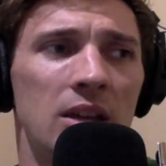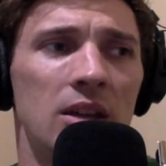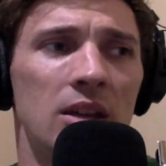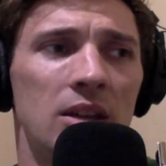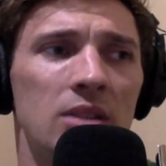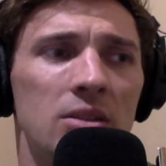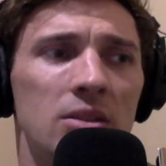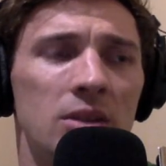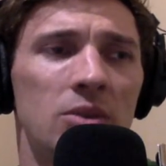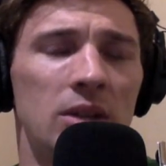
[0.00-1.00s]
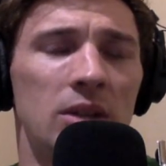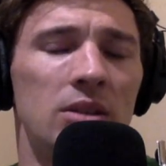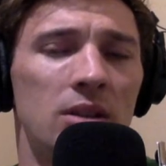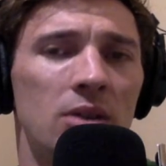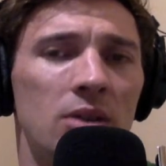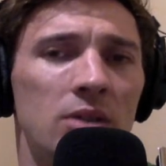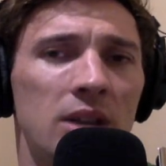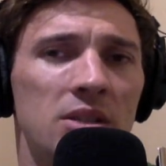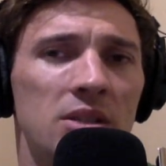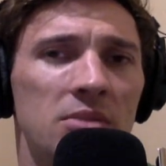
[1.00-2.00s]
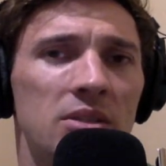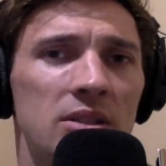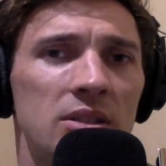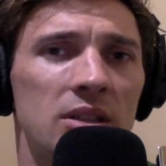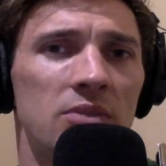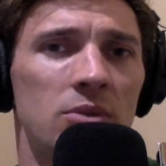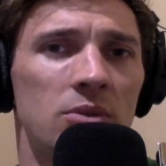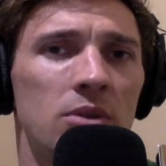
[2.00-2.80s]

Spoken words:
this is what you need to know to actually be a successful,